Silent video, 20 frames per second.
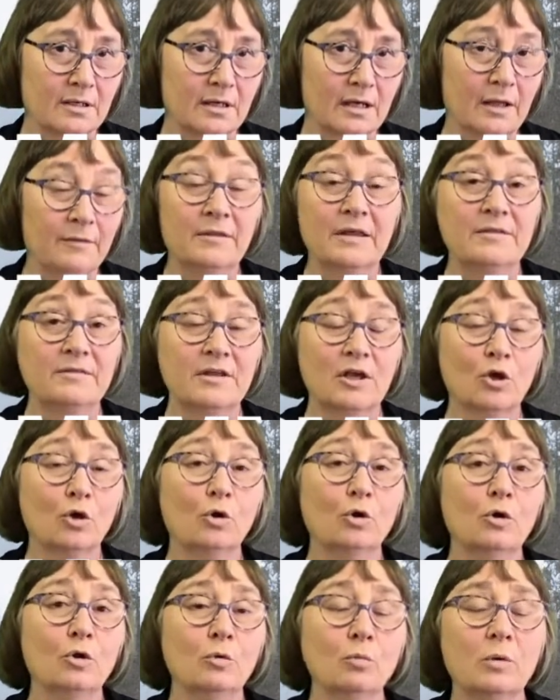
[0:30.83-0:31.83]
And then they
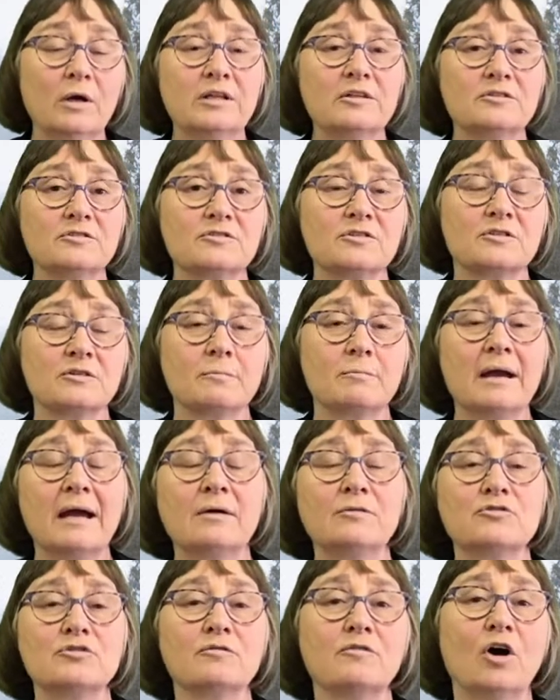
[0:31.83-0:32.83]
all went to the
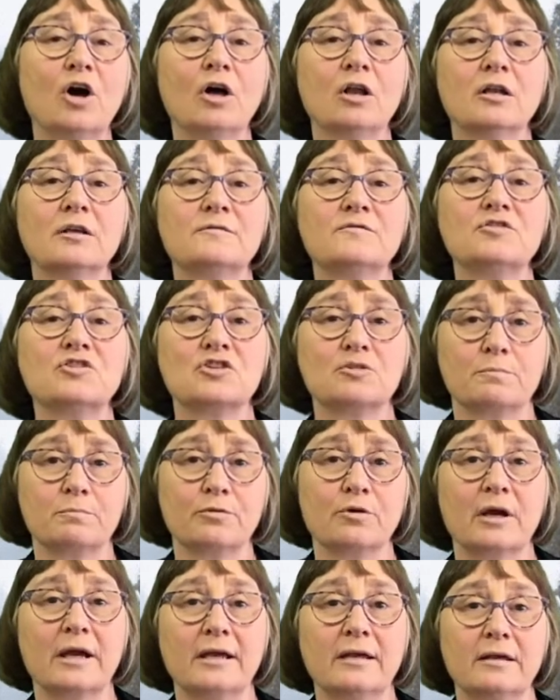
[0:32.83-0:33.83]
Mount of Olives to
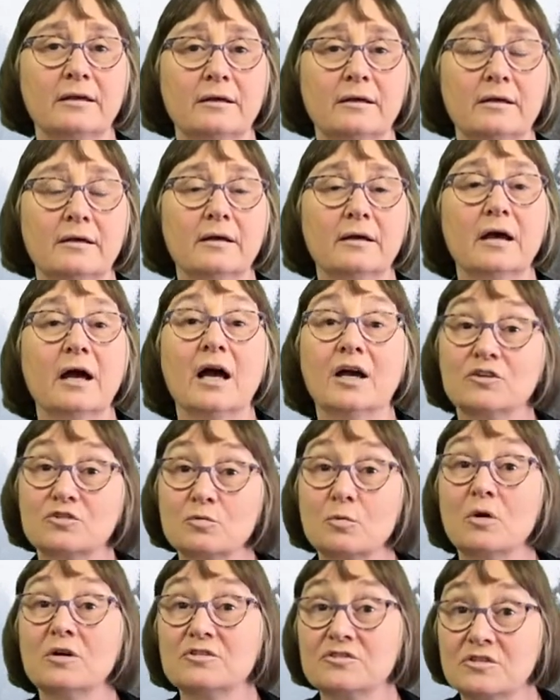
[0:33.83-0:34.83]
pray, as
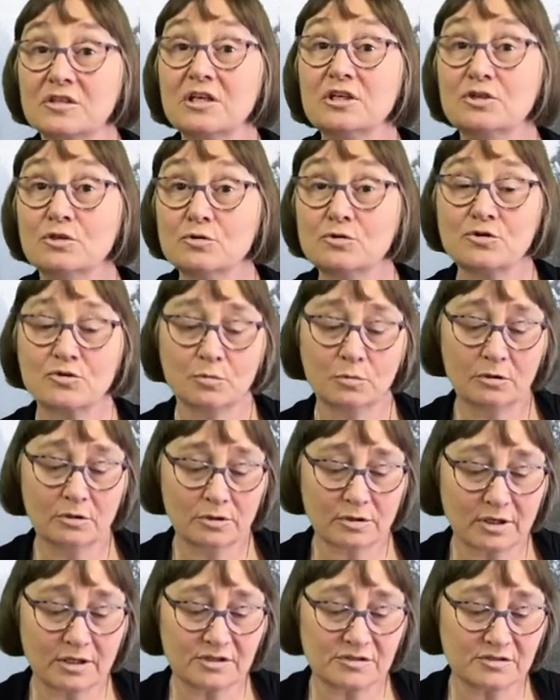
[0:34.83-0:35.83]
was their usual
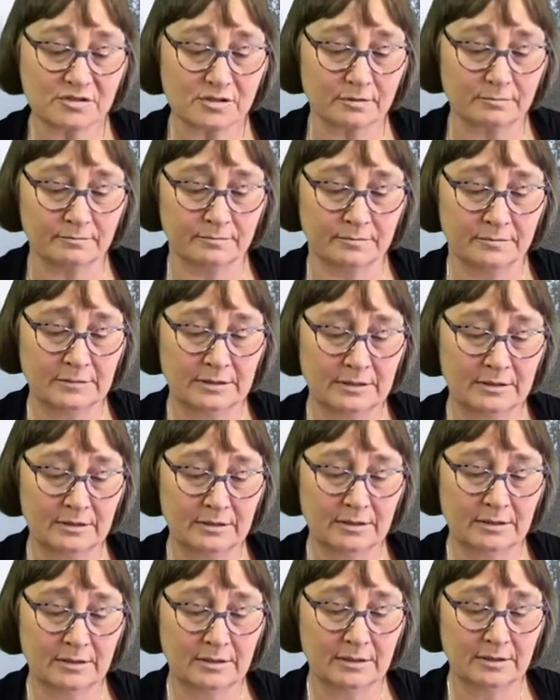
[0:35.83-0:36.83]
custom.
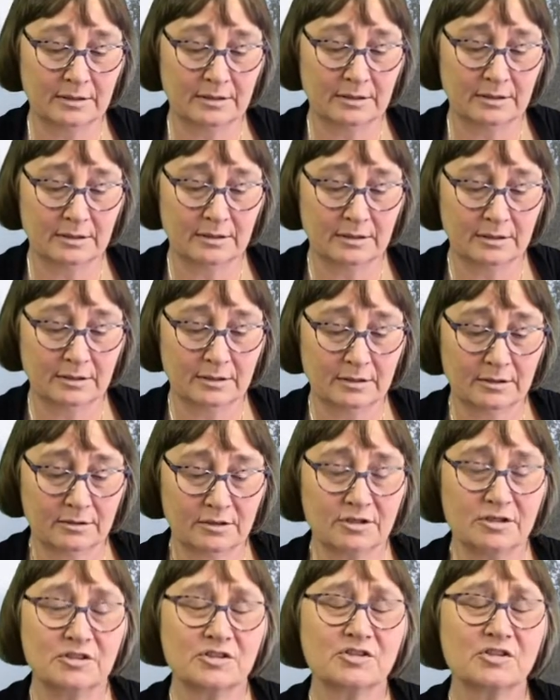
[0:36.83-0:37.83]

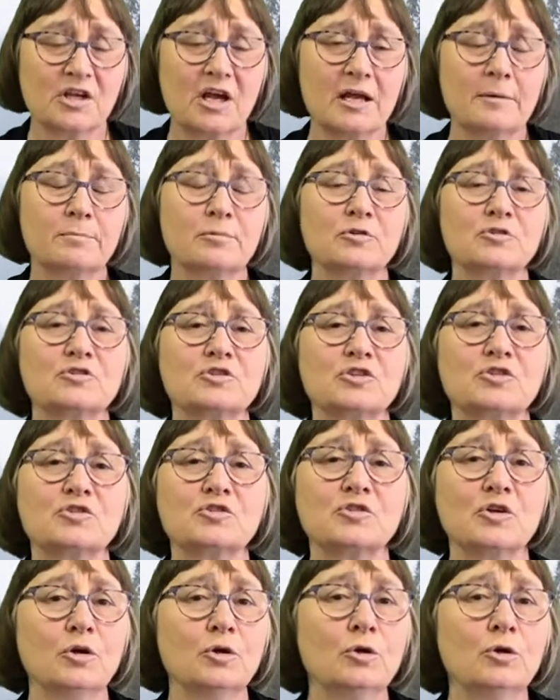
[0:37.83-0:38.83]
The disciples are
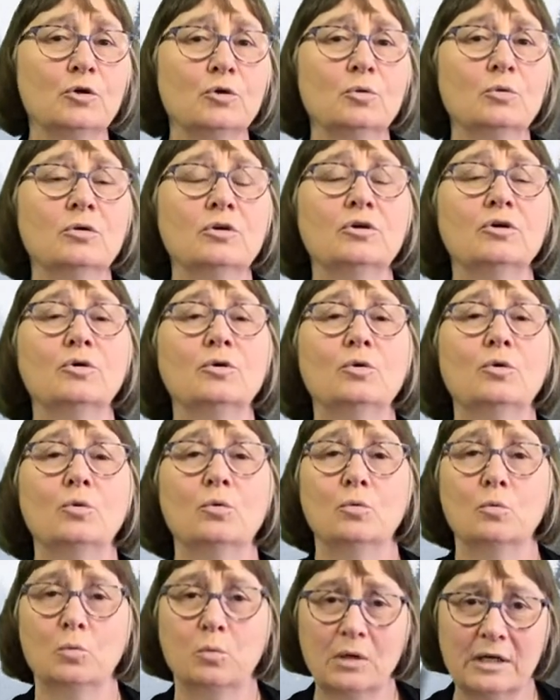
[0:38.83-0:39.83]
so
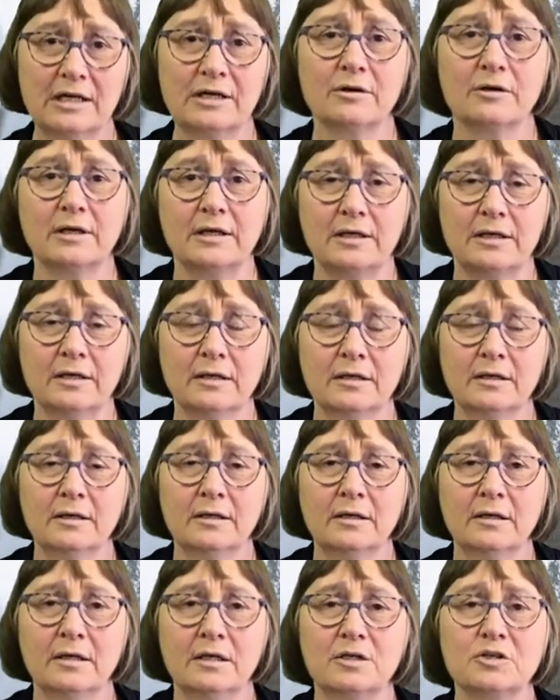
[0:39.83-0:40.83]
weary.
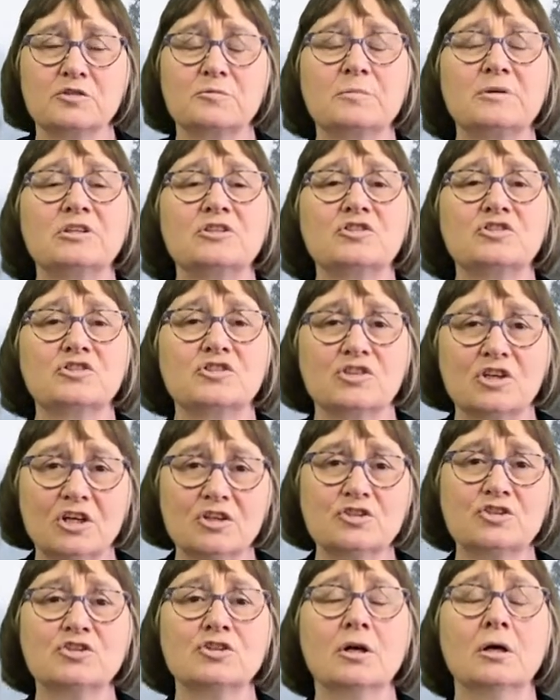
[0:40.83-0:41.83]
It has been
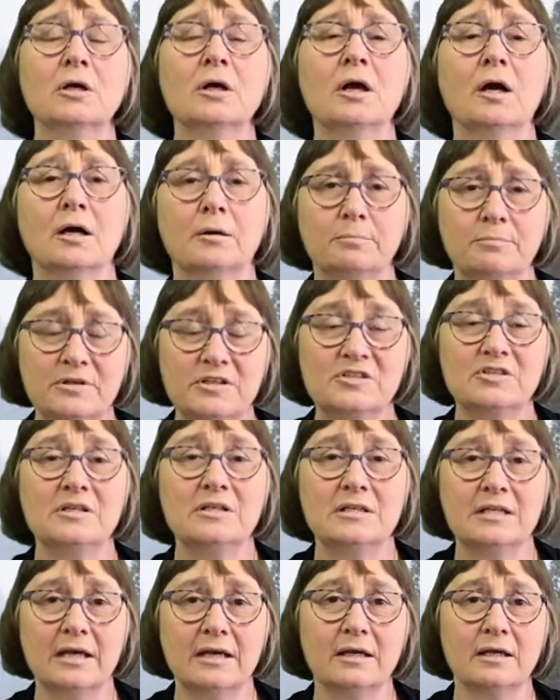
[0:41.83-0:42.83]
such a busy
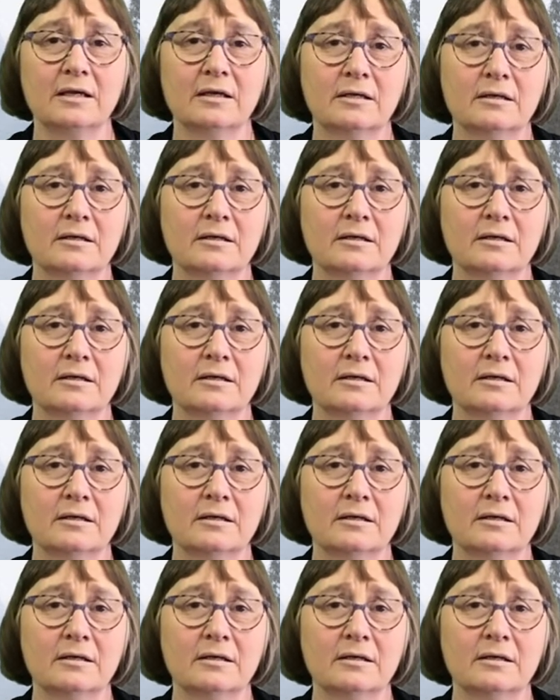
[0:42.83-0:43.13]
day,